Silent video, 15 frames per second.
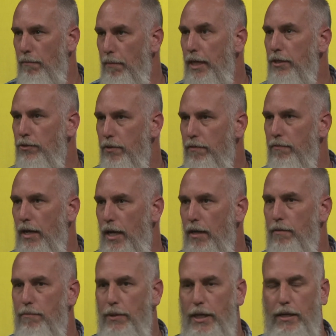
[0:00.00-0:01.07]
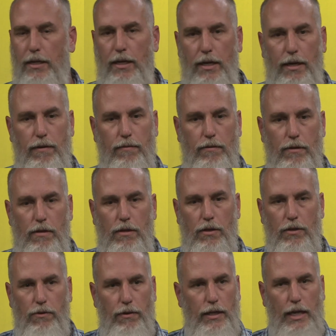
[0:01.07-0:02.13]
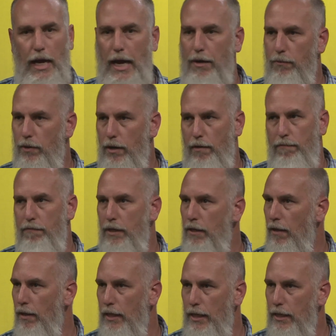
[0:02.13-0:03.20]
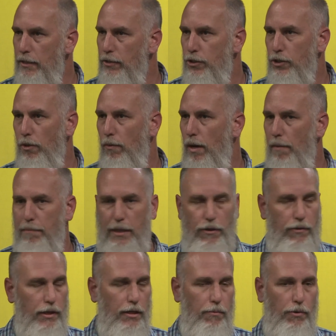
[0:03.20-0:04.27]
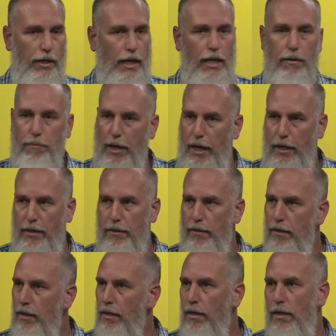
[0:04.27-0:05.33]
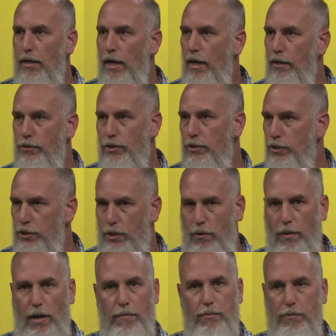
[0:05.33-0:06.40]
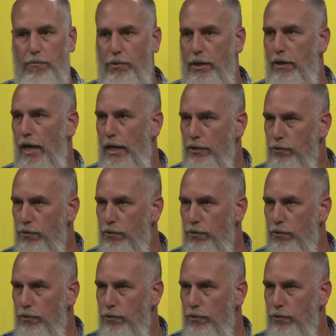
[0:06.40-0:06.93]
a major event. But during the night, we're going to feed all the kids that show up. They don't need to bring any money. Just show up, bring your